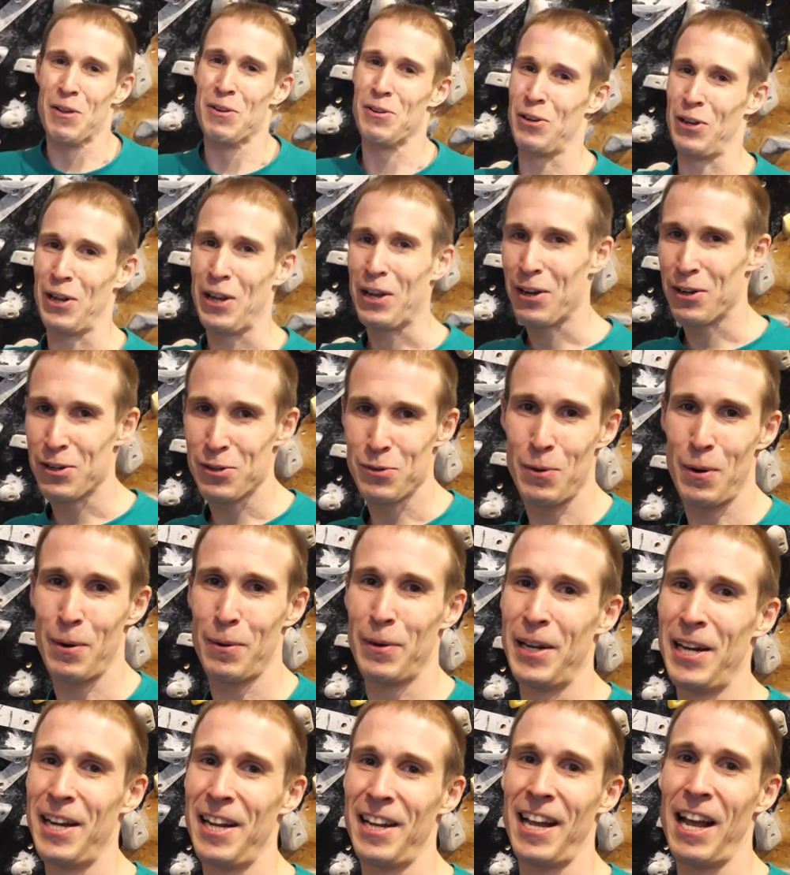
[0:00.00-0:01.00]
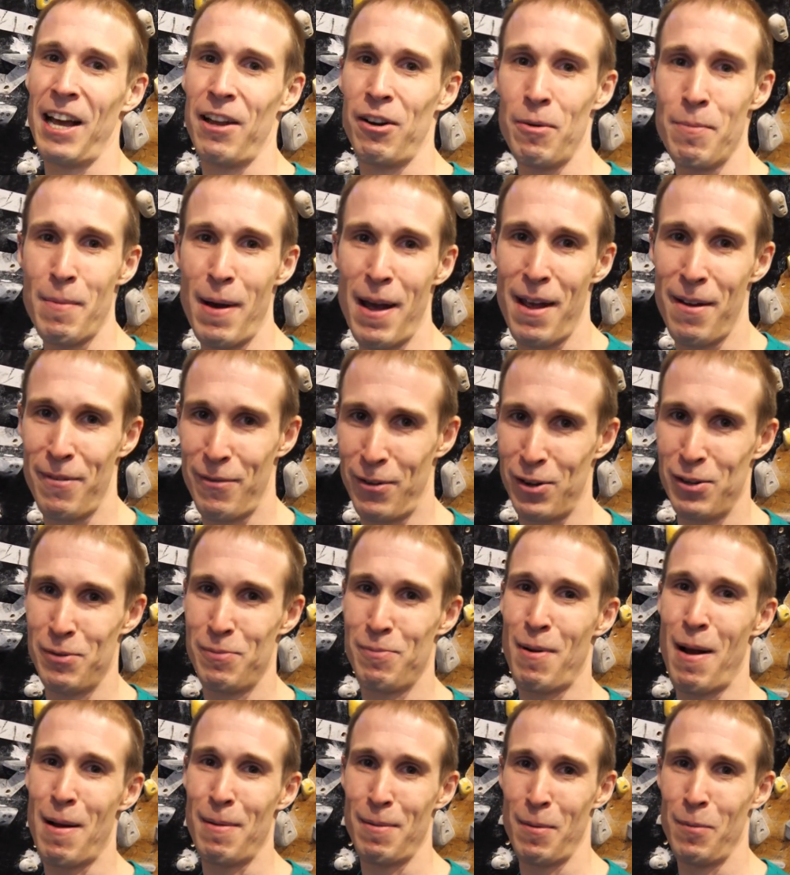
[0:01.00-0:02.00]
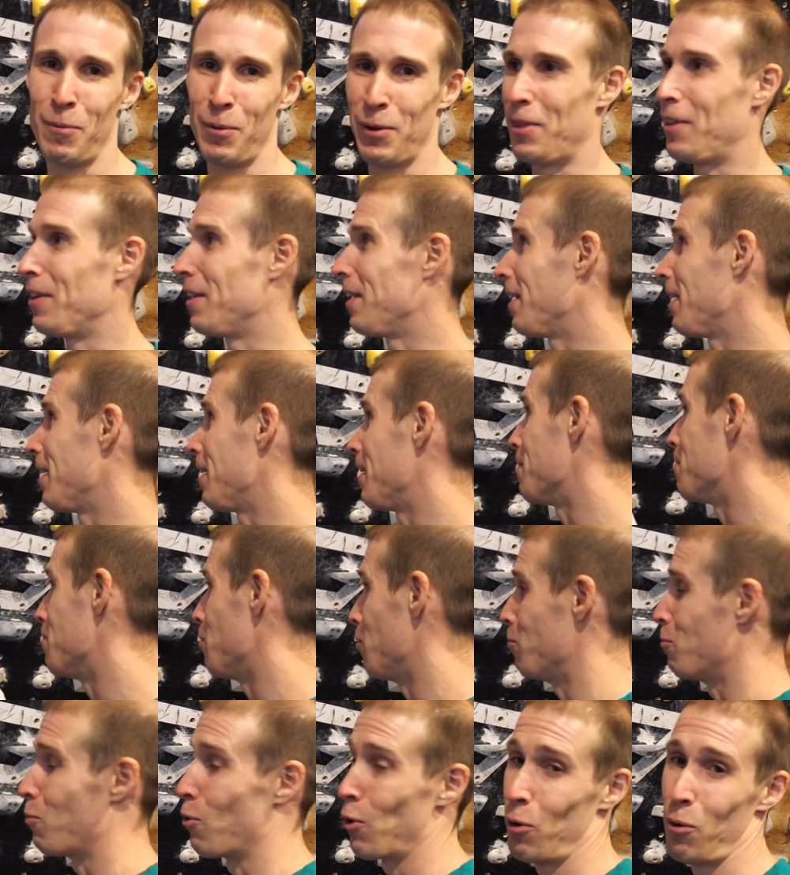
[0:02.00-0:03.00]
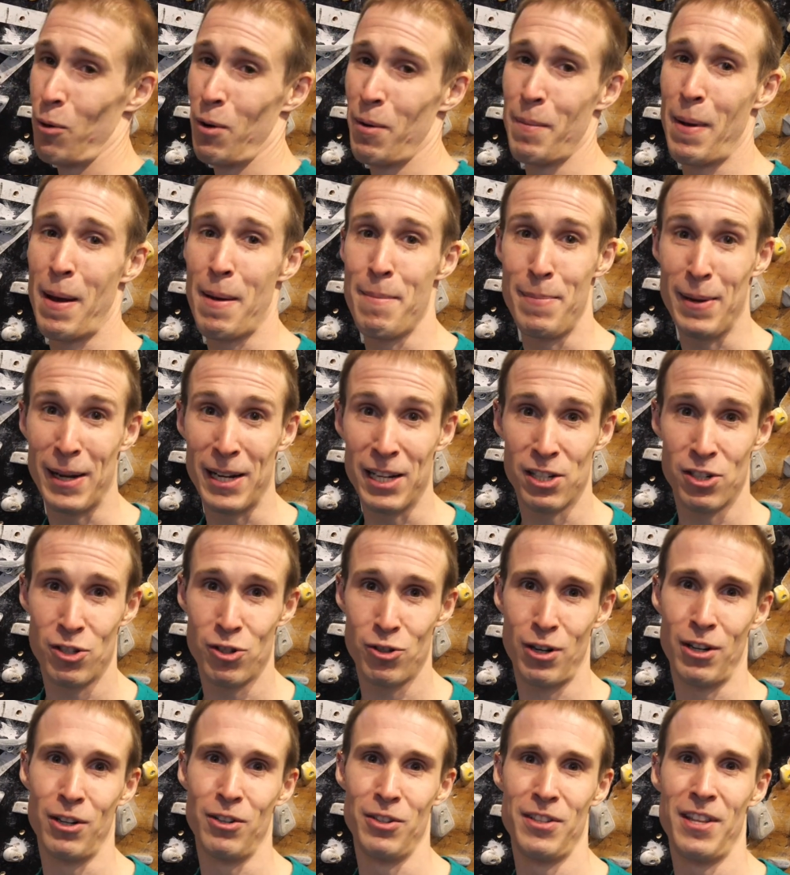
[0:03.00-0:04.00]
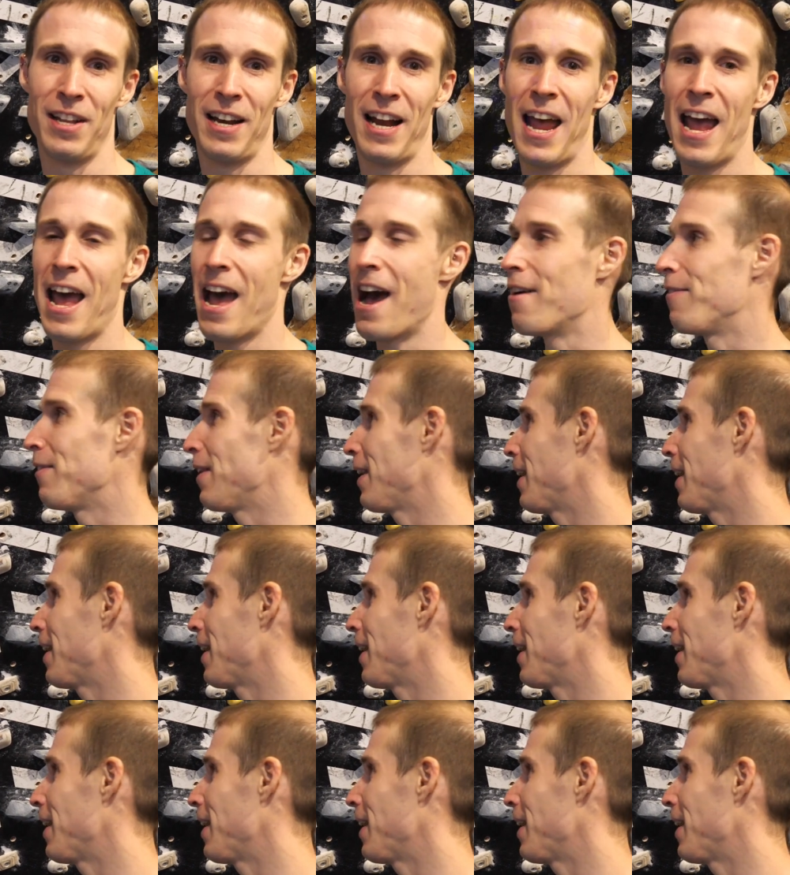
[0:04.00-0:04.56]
So here's where we're going to encounter my first problem with the MoonBoard, one of my biggest struggles that I have,